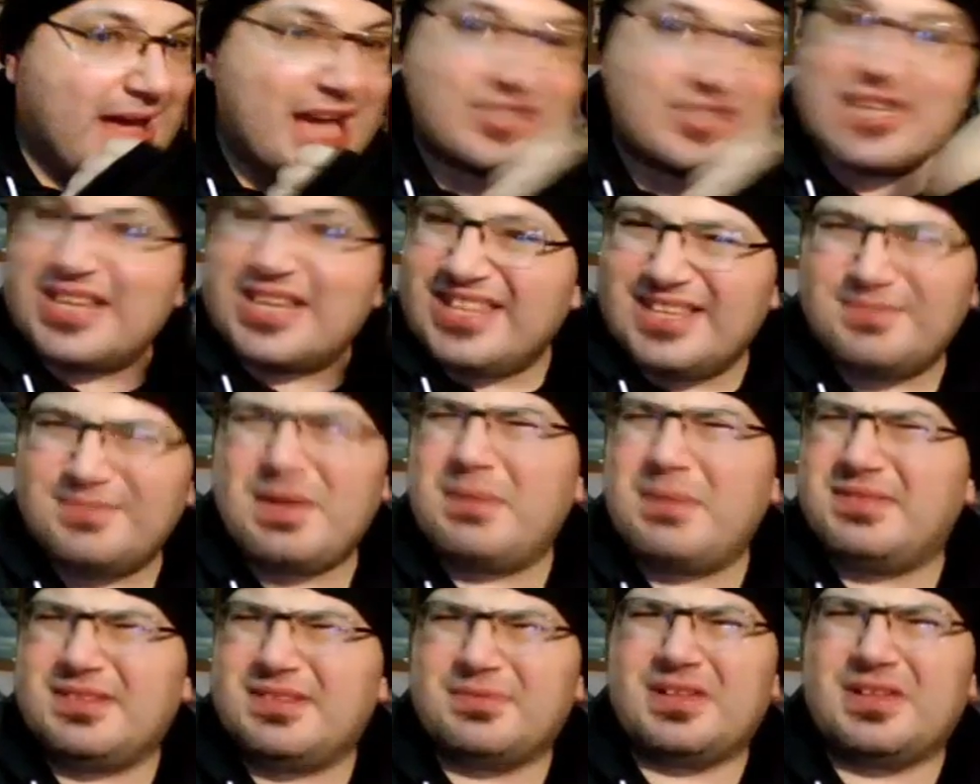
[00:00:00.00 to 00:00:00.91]
Actually, I think
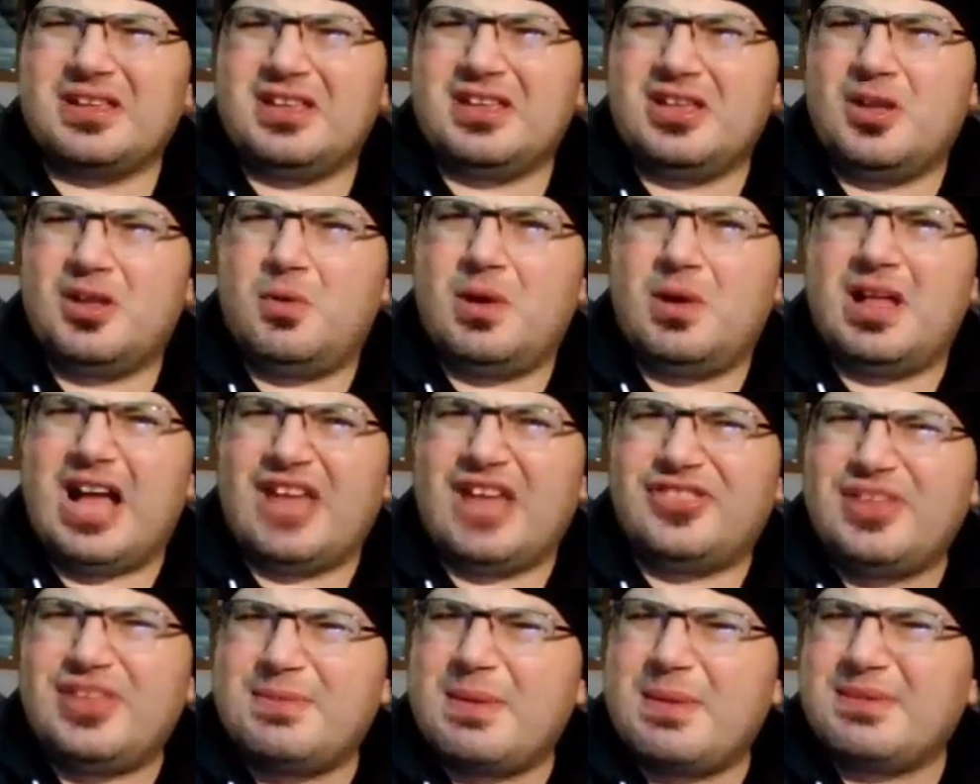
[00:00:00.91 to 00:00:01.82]
maybe some of the, you know what?
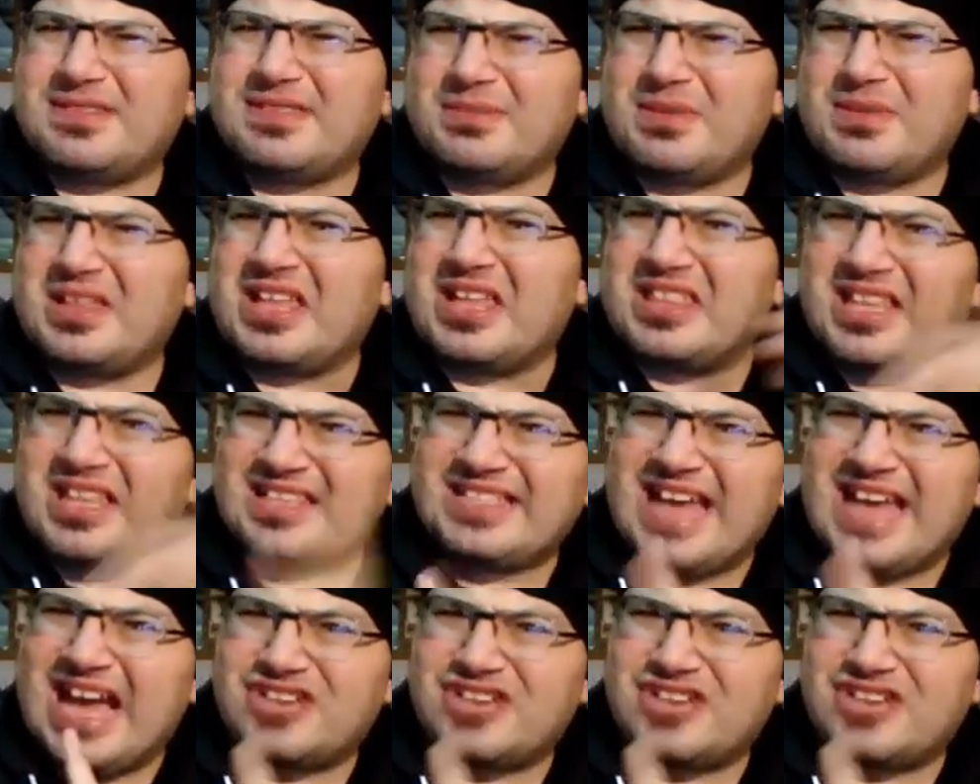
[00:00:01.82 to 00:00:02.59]
I think maybe something like this